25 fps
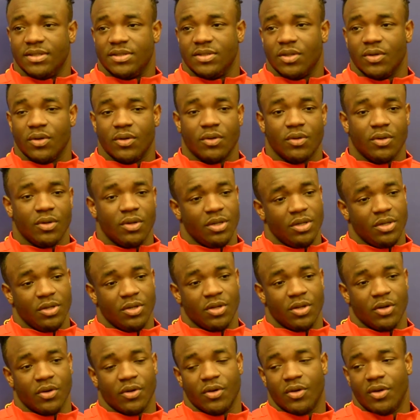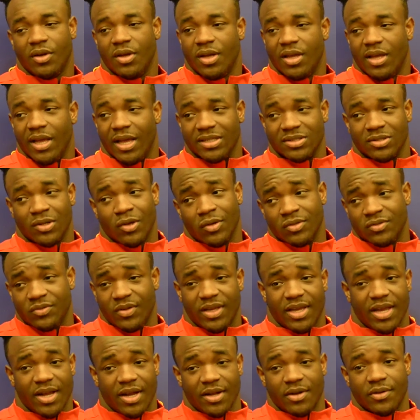So, you know, as long as
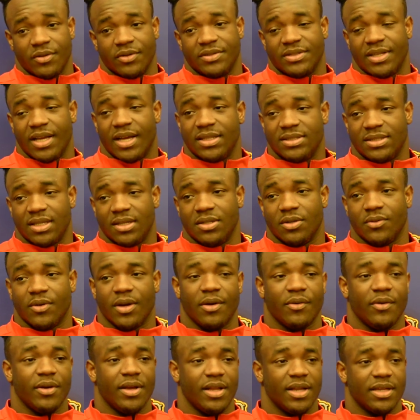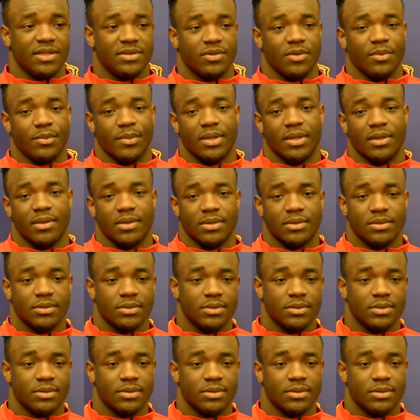we carry those guys out the right way, that's what matters.